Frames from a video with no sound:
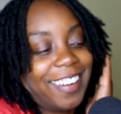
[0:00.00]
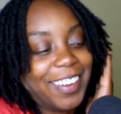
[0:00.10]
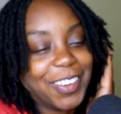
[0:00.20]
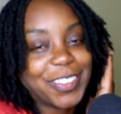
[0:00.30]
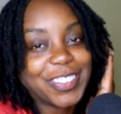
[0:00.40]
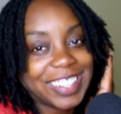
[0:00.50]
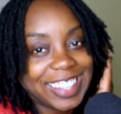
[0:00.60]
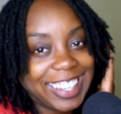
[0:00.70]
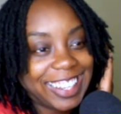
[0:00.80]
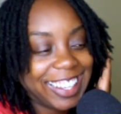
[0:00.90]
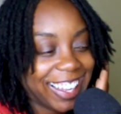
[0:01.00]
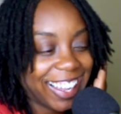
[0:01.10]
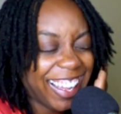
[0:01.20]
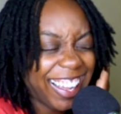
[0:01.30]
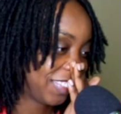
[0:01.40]
Really?
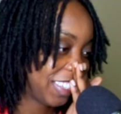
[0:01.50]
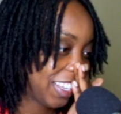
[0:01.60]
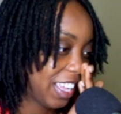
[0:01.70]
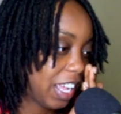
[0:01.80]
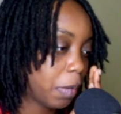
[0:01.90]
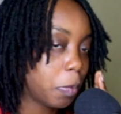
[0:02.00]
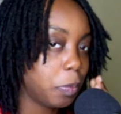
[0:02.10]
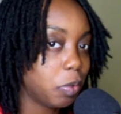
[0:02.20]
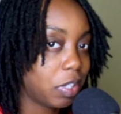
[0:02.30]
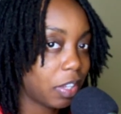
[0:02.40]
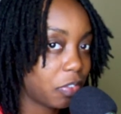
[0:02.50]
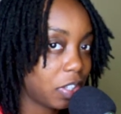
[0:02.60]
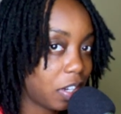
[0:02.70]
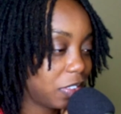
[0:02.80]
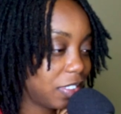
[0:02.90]
I'm gonna mute that for
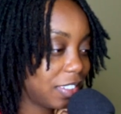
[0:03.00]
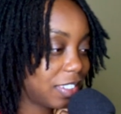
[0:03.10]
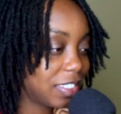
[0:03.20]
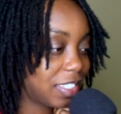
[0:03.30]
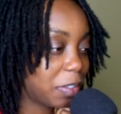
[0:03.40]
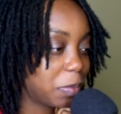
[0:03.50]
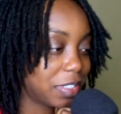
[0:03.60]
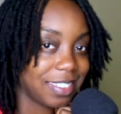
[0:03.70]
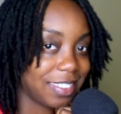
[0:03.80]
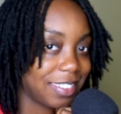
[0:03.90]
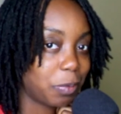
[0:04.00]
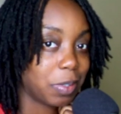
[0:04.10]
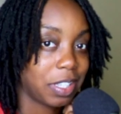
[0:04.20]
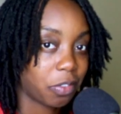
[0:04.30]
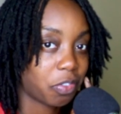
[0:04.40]
y'all because that was with
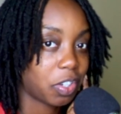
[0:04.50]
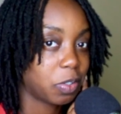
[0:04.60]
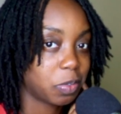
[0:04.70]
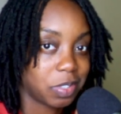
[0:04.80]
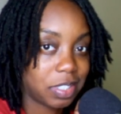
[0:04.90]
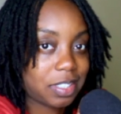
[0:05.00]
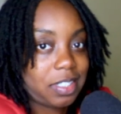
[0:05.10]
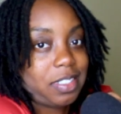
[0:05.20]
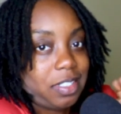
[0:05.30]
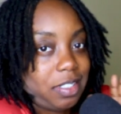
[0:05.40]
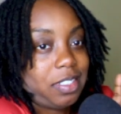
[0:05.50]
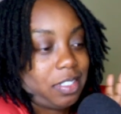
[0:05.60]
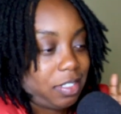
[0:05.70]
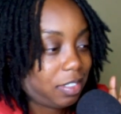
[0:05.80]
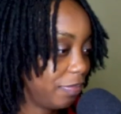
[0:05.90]
earphones. Ugh.
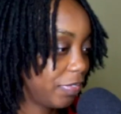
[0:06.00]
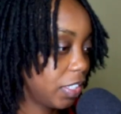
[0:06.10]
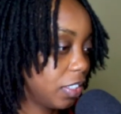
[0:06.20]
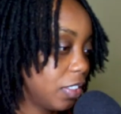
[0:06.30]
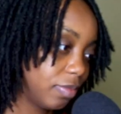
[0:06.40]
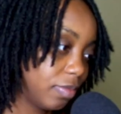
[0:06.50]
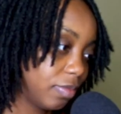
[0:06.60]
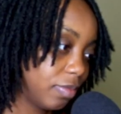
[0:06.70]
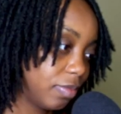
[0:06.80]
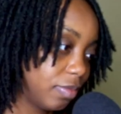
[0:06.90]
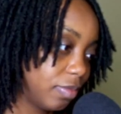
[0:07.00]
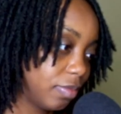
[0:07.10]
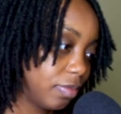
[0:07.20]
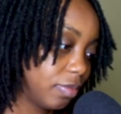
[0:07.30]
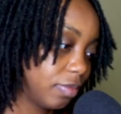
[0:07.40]
Uh-oh. I'll
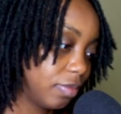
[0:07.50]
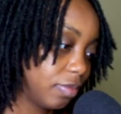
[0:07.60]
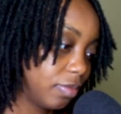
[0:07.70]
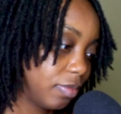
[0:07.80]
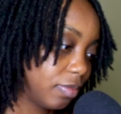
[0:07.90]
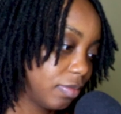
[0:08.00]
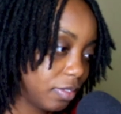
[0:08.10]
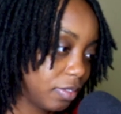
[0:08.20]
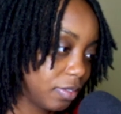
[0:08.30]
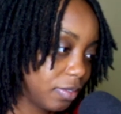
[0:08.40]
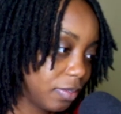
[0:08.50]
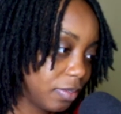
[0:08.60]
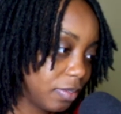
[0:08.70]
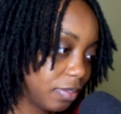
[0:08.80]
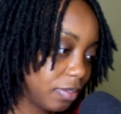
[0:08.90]
catch this bird for you. We
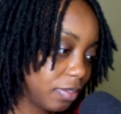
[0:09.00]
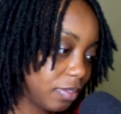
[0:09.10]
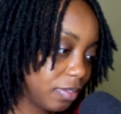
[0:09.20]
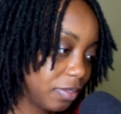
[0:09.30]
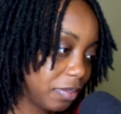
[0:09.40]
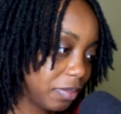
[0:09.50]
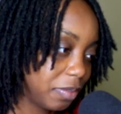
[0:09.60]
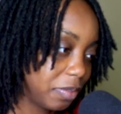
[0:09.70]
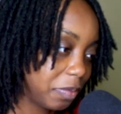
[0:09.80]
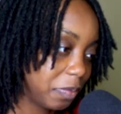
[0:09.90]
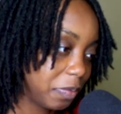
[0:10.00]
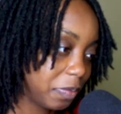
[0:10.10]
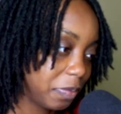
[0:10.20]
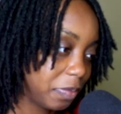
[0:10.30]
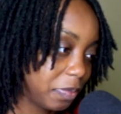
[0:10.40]
gotta do it quick.
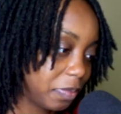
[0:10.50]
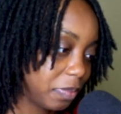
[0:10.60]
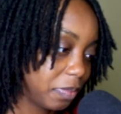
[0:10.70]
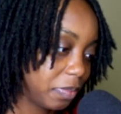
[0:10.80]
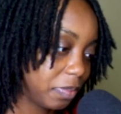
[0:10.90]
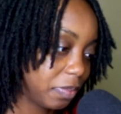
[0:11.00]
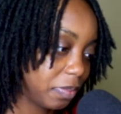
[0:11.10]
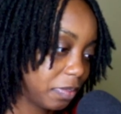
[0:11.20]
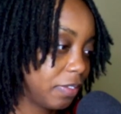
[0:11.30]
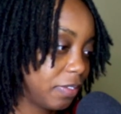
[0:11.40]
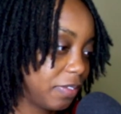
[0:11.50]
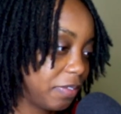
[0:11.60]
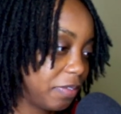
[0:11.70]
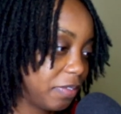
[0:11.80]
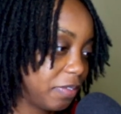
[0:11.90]
I don't bring back the tourists.
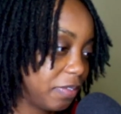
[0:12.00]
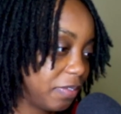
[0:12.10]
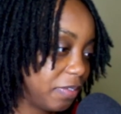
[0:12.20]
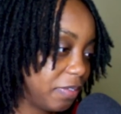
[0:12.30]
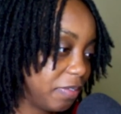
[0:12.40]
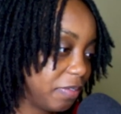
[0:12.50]
I value my neck a lot